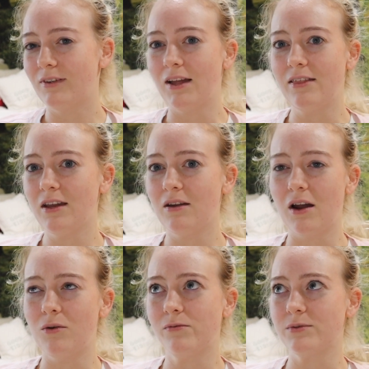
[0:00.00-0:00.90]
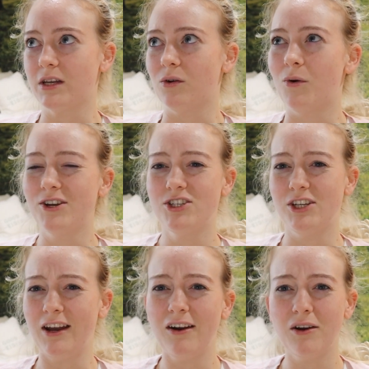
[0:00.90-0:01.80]
I don't know if it was like a
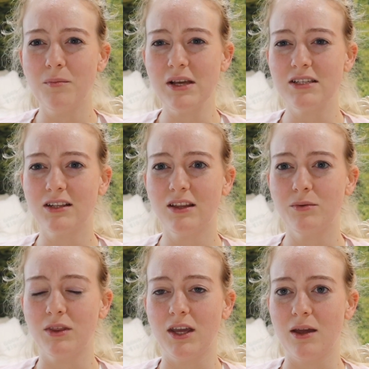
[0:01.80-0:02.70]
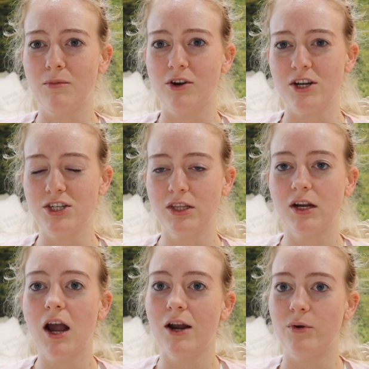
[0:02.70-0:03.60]
questionnaire basically with like immigration
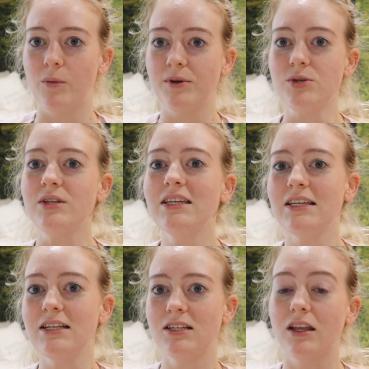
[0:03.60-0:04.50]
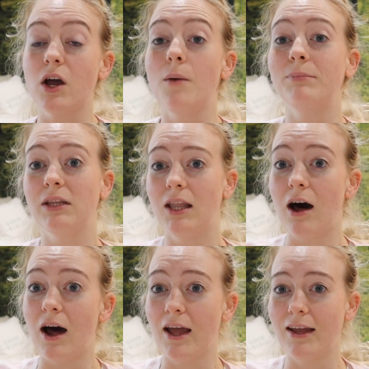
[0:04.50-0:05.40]
there. I don't know, but you didn't need to like
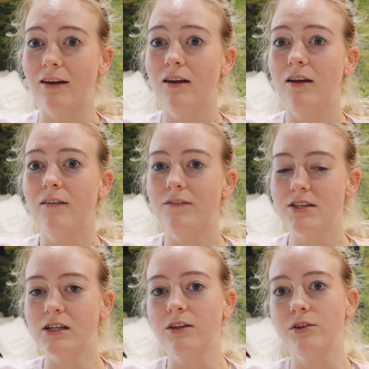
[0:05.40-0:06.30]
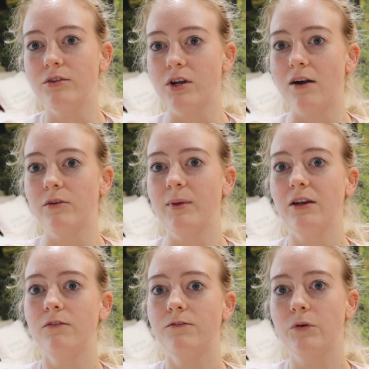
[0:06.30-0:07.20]
apply physically through the
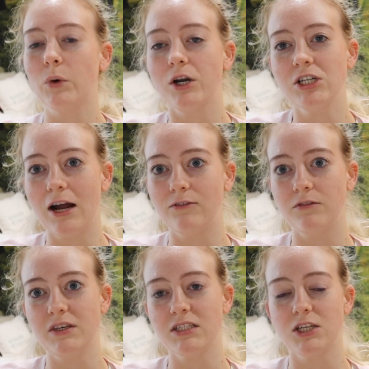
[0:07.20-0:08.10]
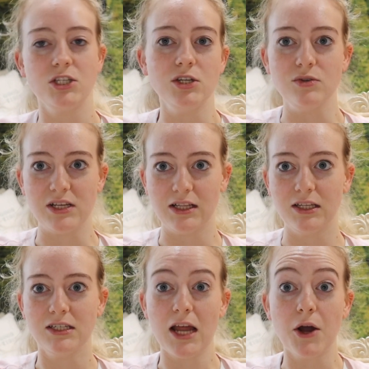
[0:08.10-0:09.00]
government for a travel visa to New
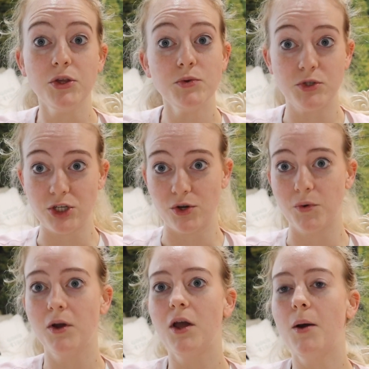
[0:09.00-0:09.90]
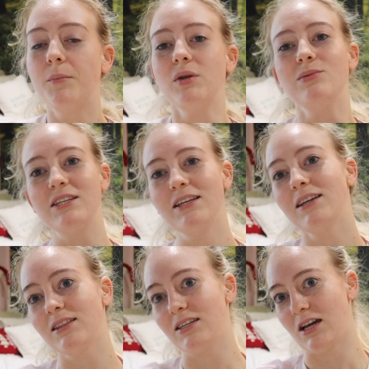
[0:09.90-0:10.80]
Zealand. Now you do, but you didn't
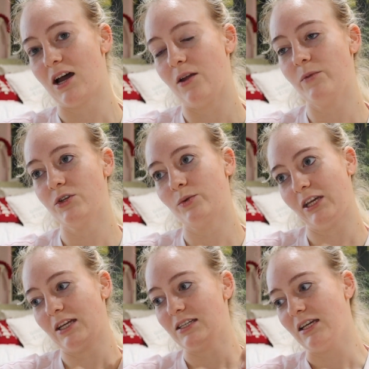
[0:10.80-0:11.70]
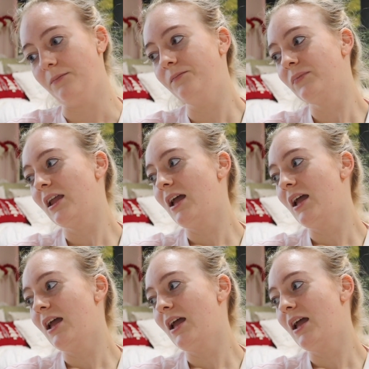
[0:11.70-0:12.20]
at the time in 2018.